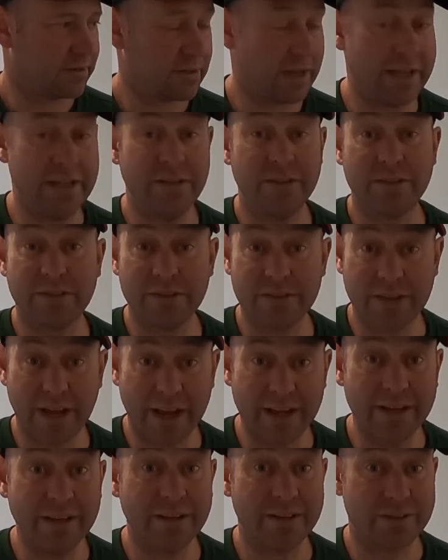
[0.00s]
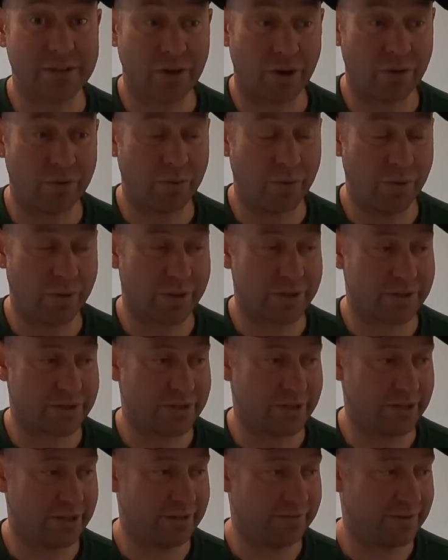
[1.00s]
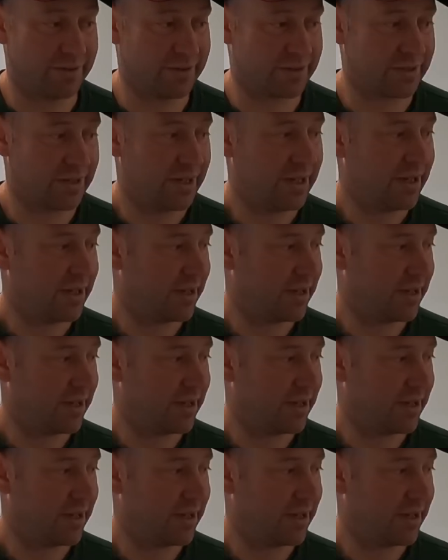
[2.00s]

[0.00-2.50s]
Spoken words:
instantaneous hot water service.